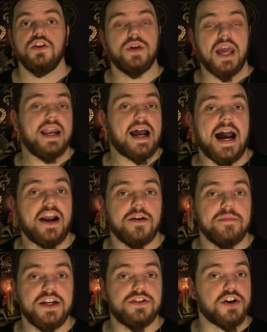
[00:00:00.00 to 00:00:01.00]
You can't
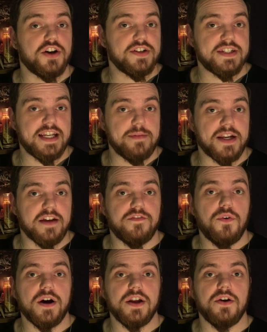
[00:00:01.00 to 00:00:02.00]
hire me to curse anybody
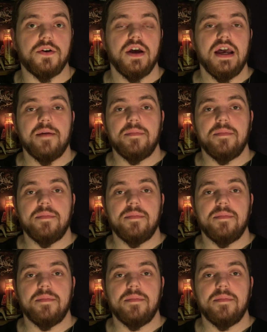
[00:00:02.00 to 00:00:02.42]
for you